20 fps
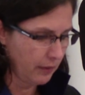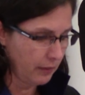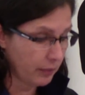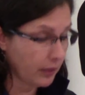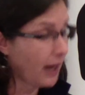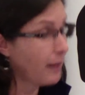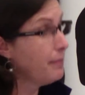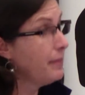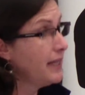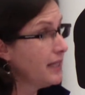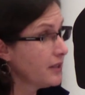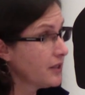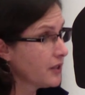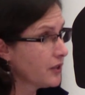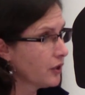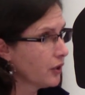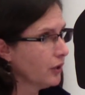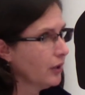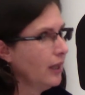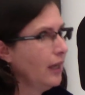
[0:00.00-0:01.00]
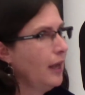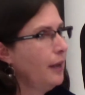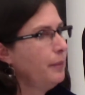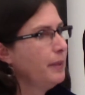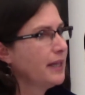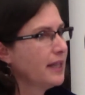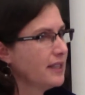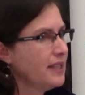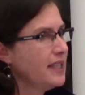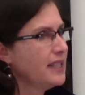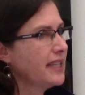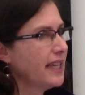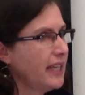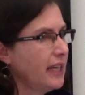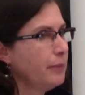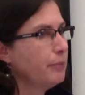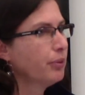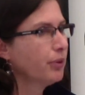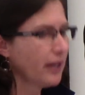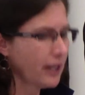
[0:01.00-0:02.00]
prime minister because he's
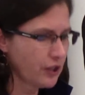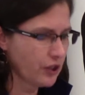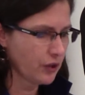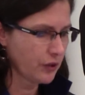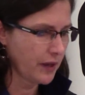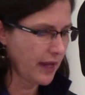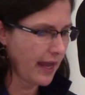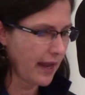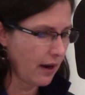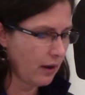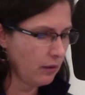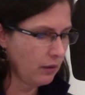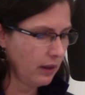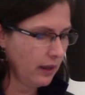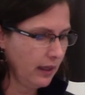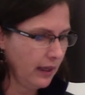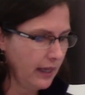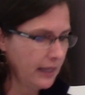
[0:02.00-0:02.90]
getting pressure now